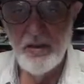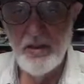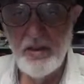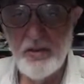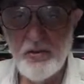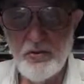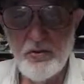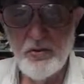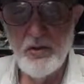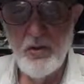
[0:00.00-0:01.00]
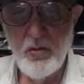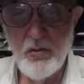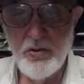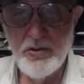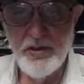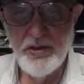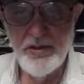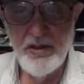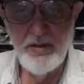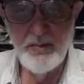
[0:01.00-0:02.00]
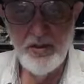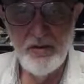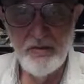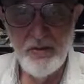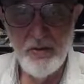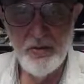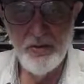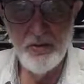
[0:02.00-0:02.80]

The insured lowers the statement of gross